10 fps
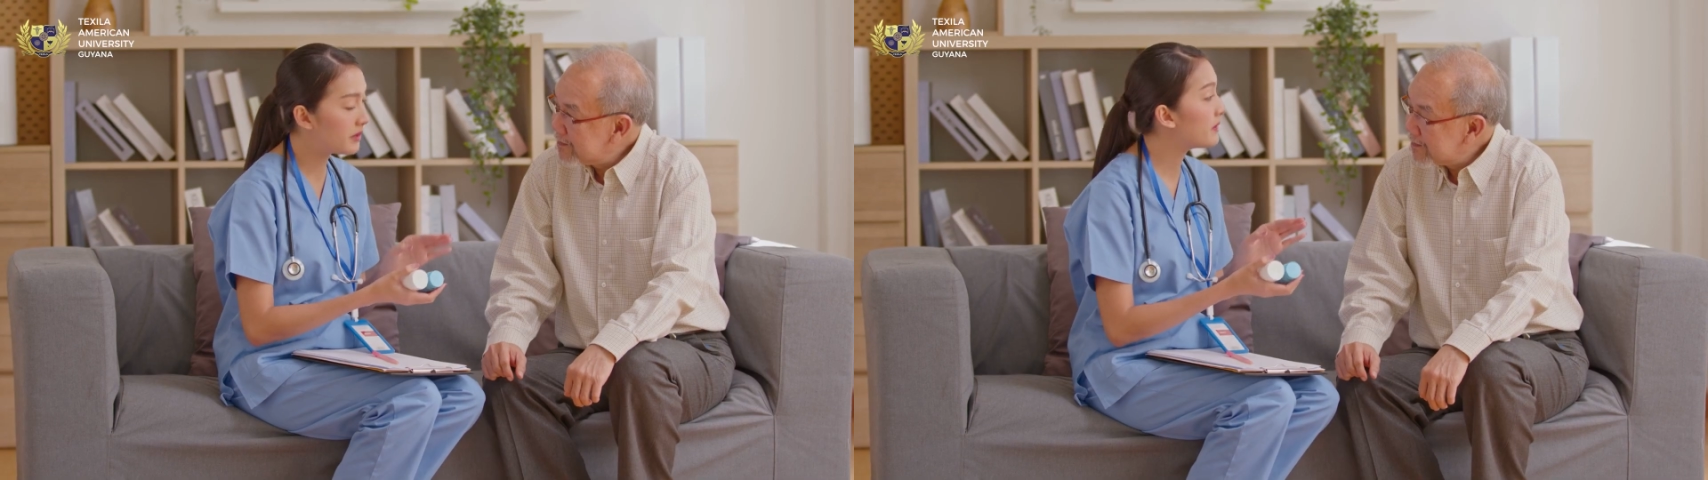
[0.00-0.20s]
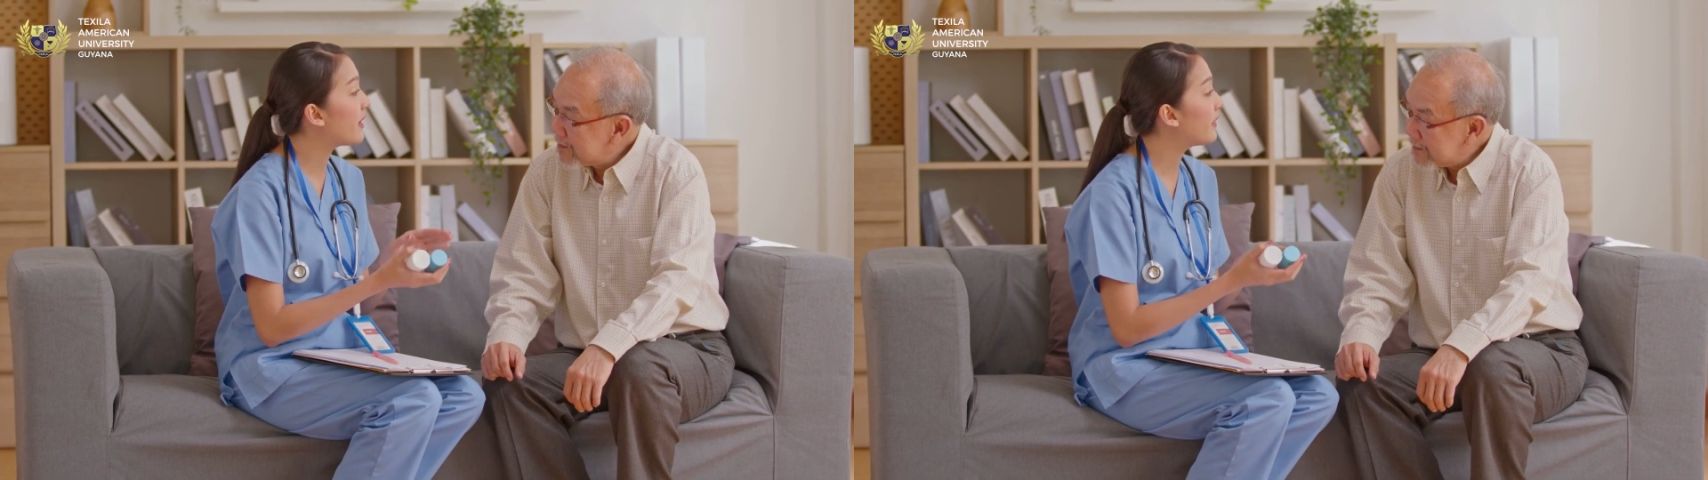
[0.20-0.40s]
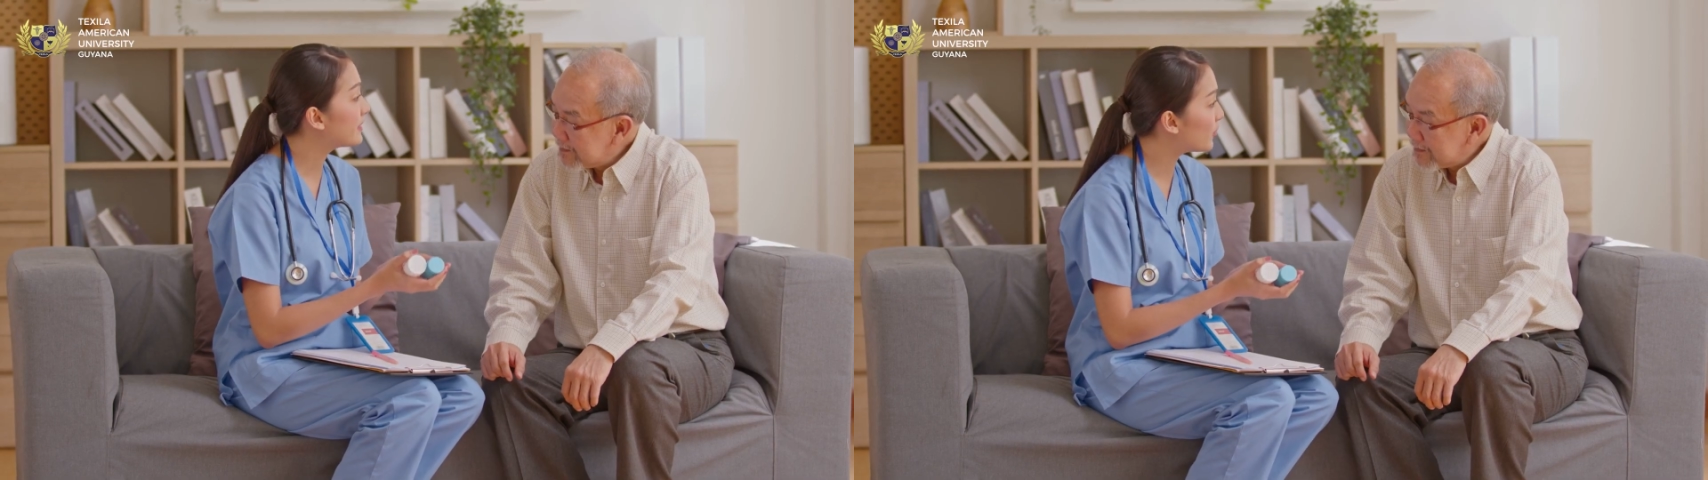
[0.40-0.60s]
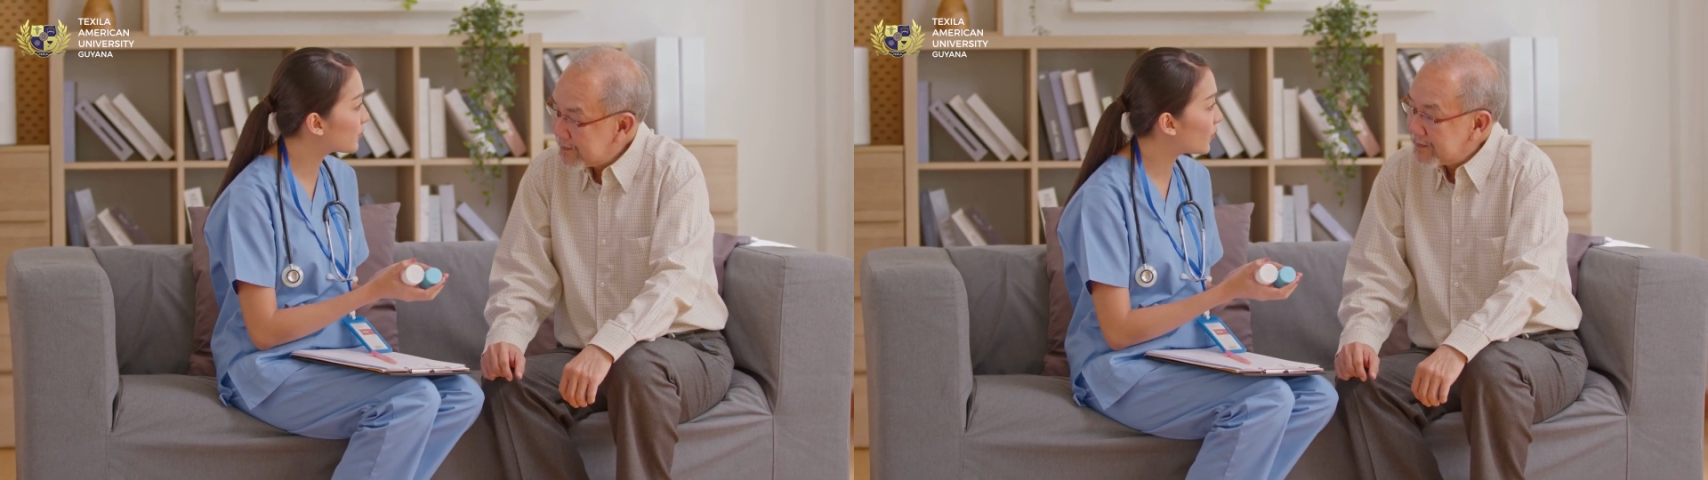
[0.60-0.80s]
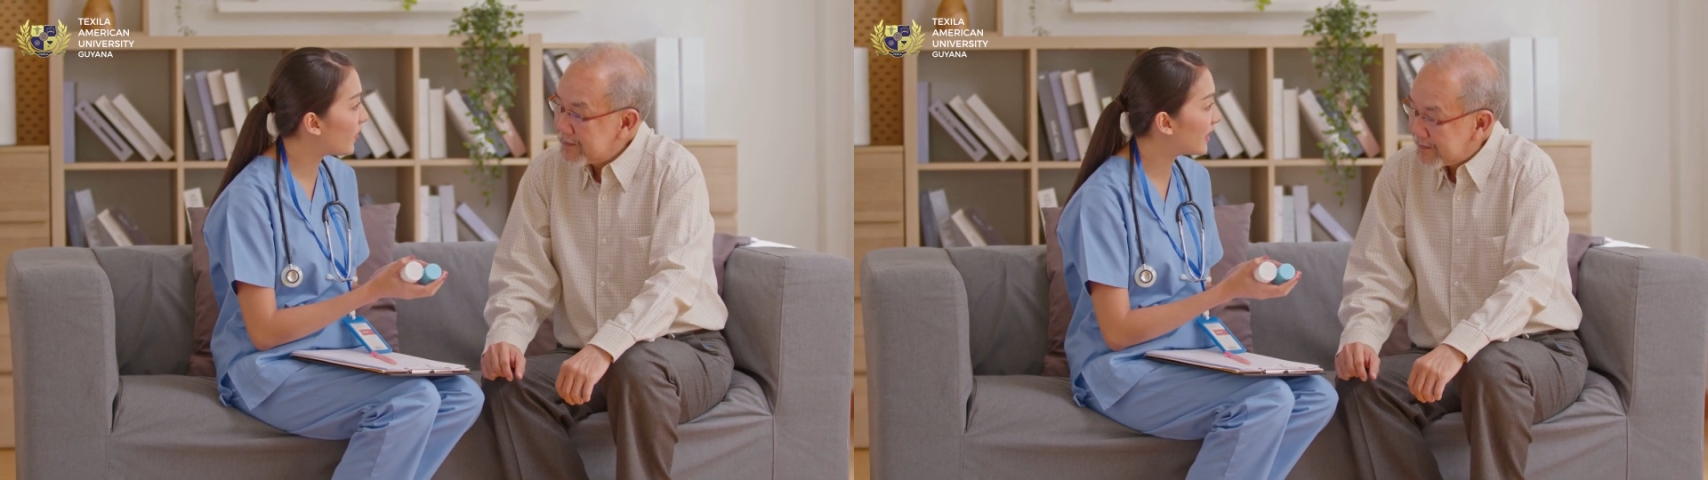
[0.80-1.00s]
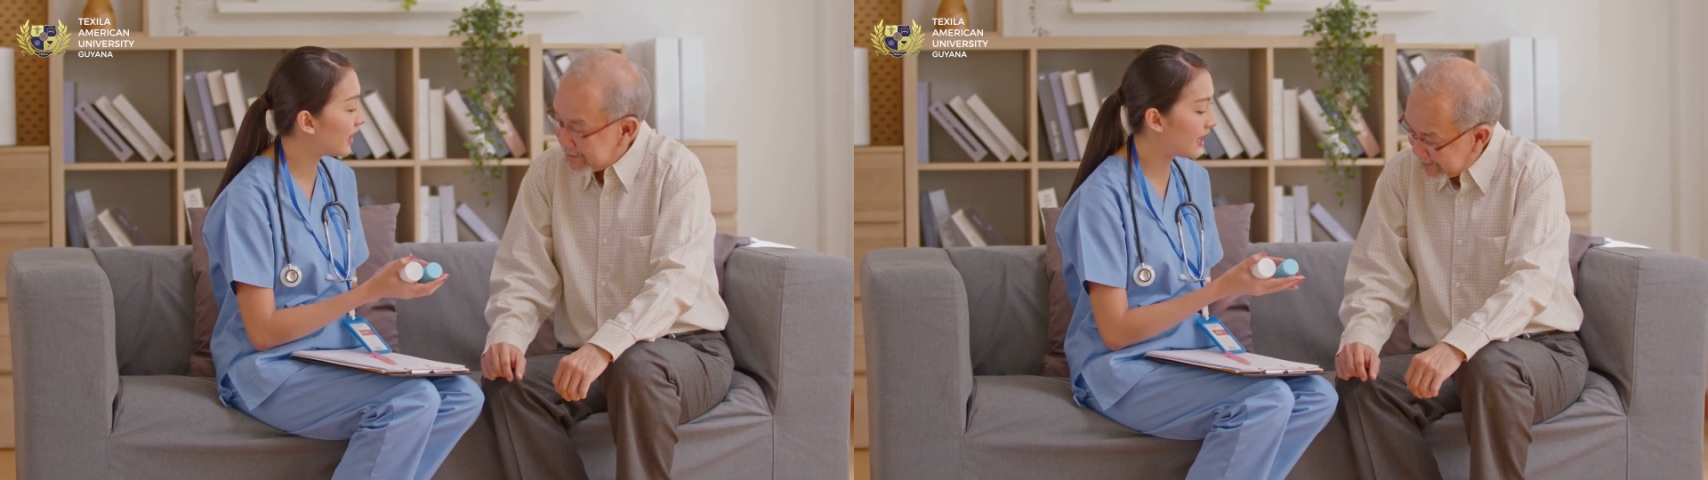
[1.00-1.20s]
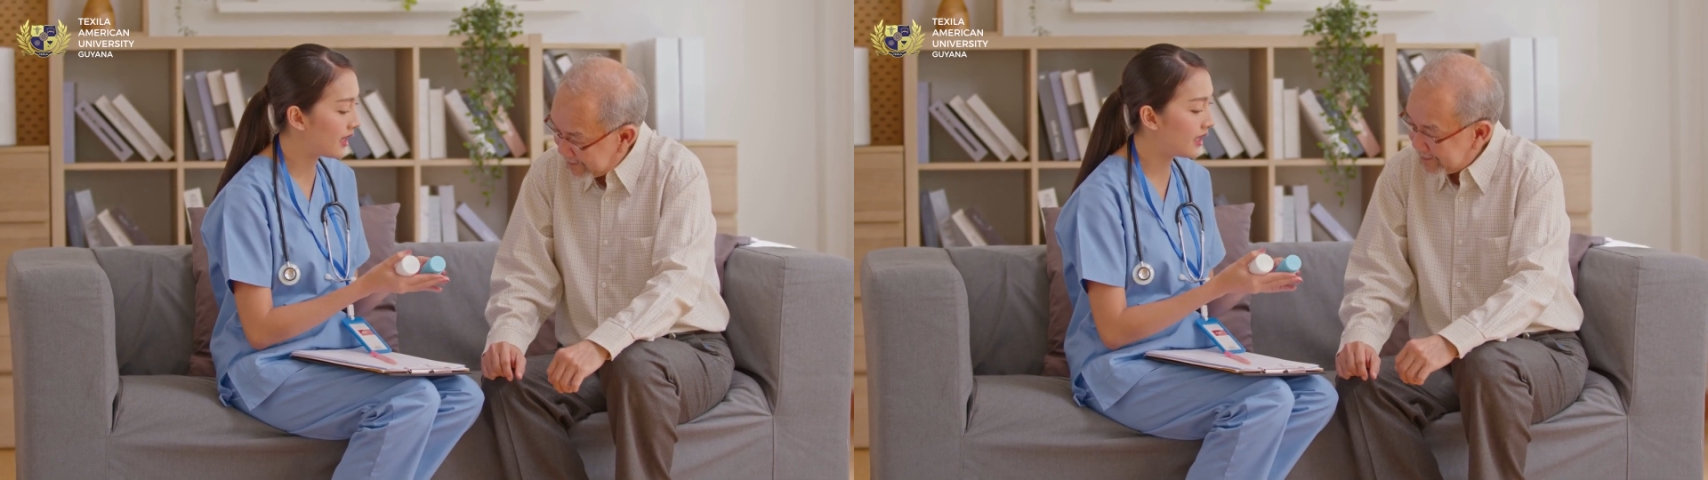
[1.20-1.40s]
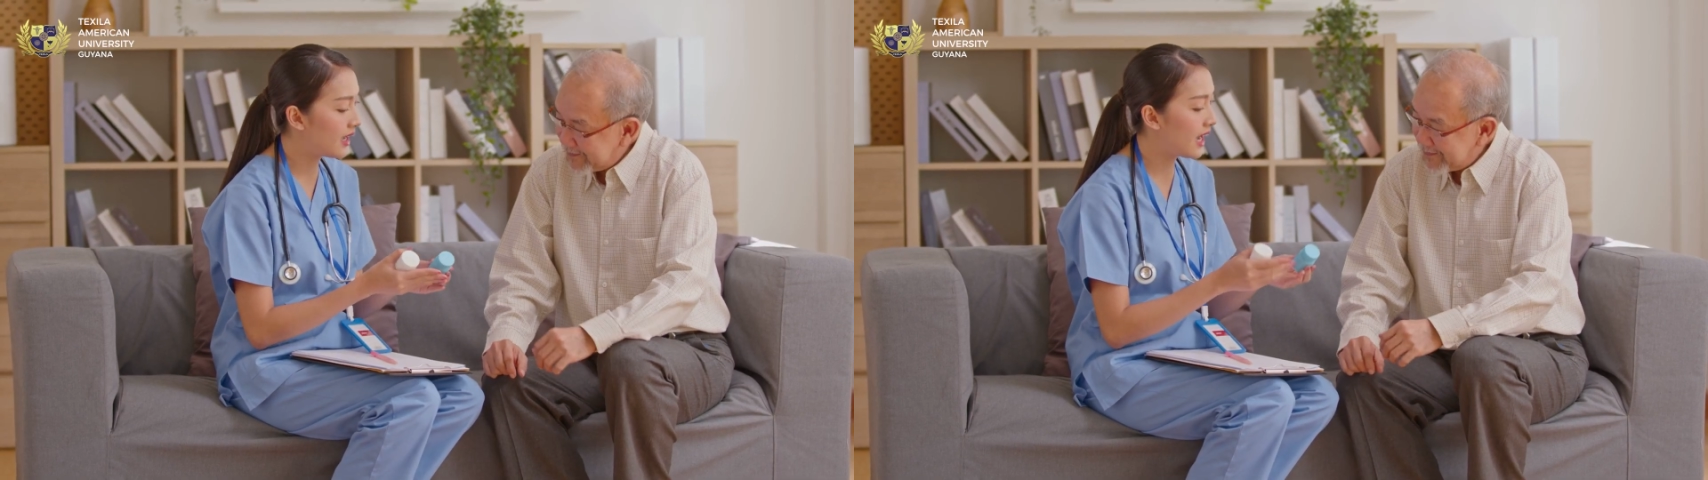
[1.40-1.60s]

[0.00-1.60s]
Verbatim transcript: enabling advocacy for policy